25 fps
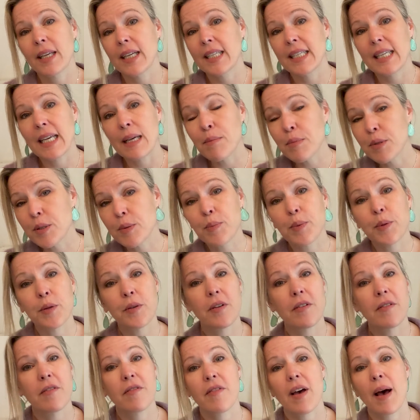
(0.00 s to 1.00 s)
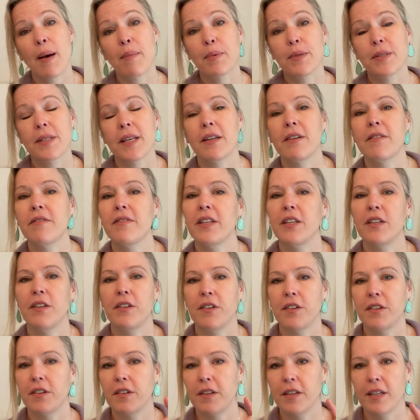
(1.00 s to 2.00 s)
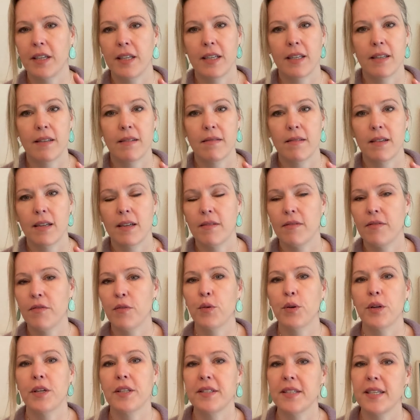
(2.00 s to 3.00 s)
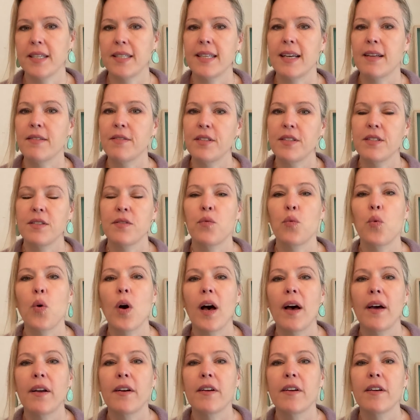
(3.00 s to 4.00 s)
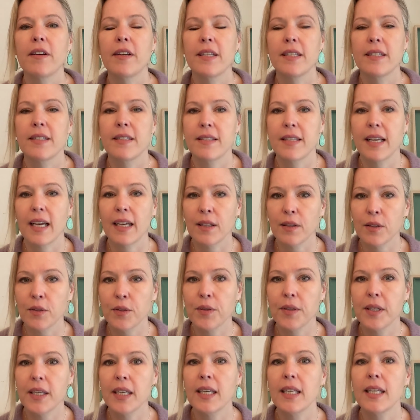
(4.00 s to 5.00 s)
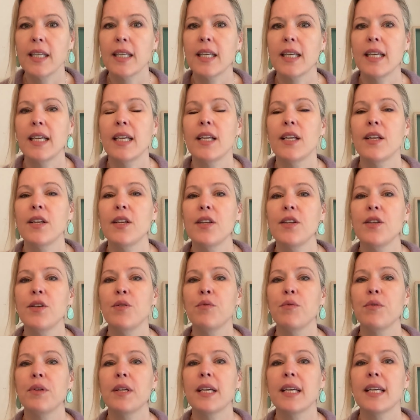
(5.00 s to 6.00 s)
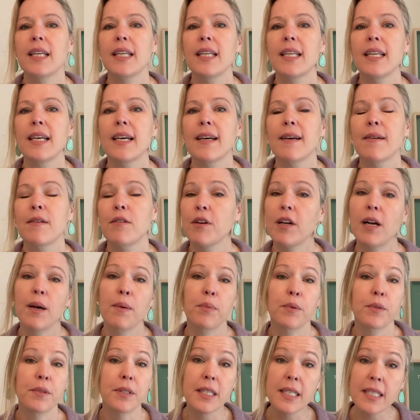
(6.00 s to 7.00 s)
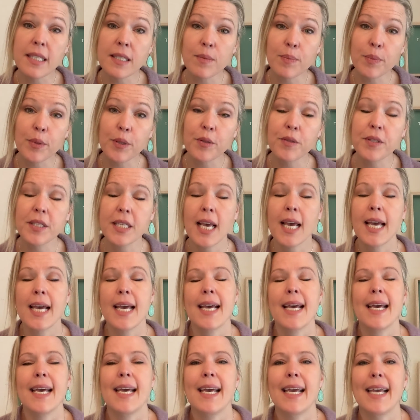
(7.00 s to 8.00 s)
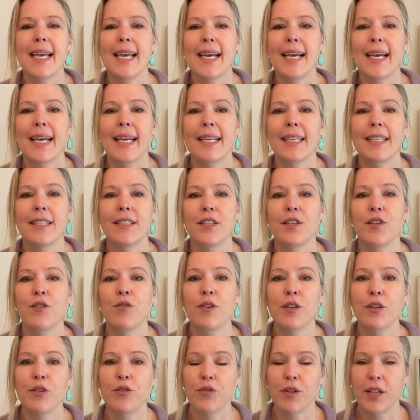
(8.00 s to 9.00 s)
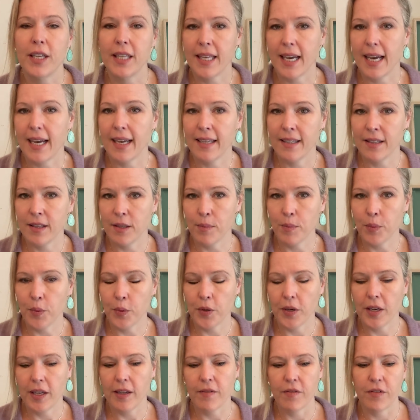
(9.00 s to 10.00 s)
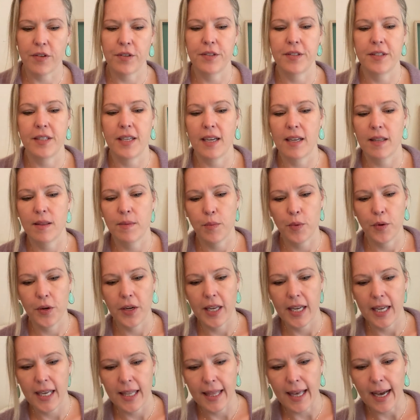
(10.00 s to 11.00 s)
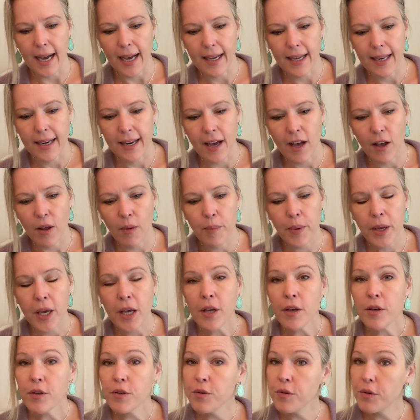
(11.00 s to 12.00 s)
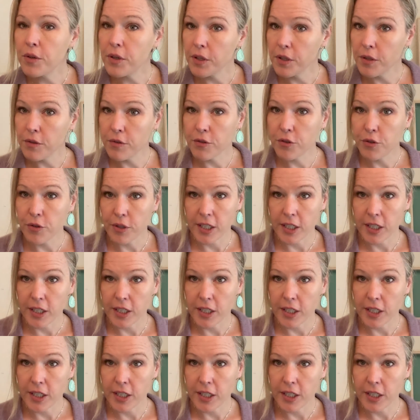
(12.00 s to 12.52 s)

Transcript: like tablespoon of apple cider vinegar and uh, four to six ounces of water is diluted, and you can, uh, or a couple teaspoons, and you can drink that in the morning, first thing in the morning, and that can help. You can